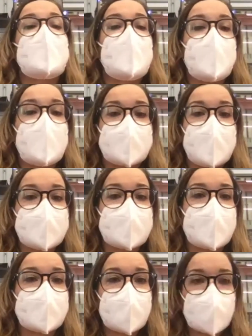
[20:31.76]
And then
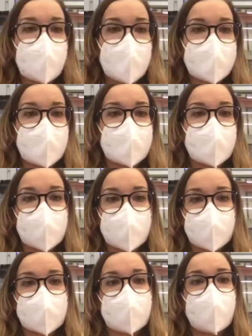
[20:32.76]
another way that we
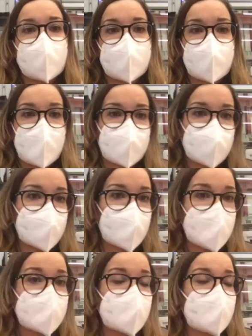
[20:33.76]
use for the measurement
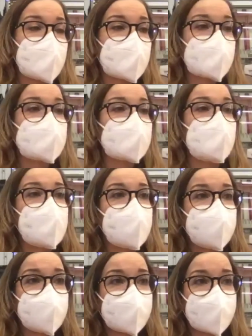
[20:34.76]
is,
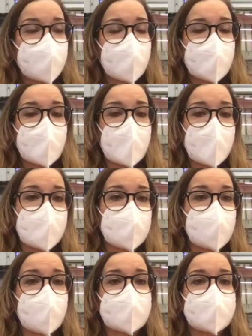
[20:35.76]

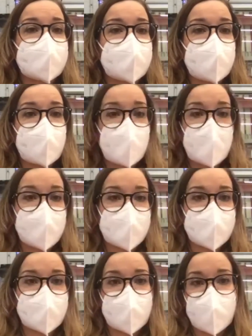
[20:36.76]
it is a
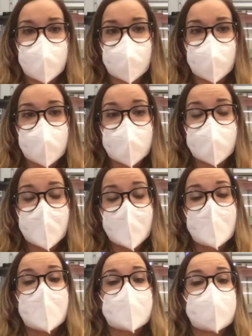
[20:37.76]
probabilistic measurement.
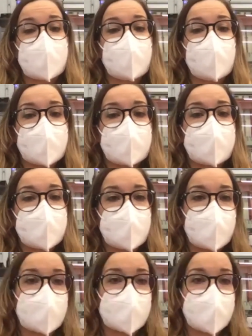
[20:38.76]
So we repeat
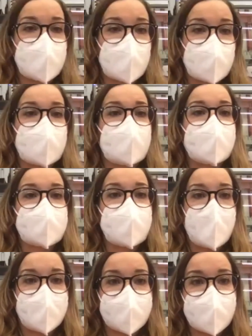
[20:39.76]
the measurement
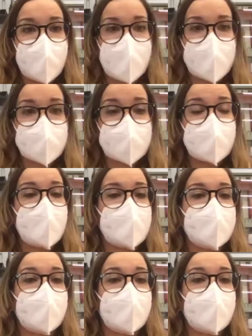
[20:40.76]
many times, and